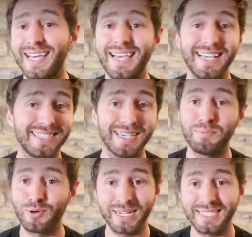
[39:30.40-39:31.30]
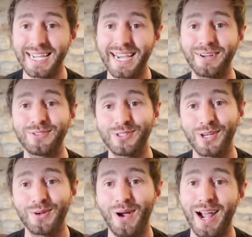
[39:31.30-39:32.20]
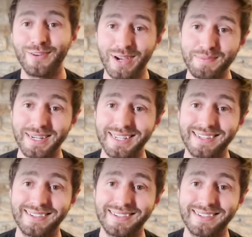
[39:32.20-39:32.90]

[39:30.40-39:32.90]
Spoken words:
it's a brilliant day out, so highly recommend it.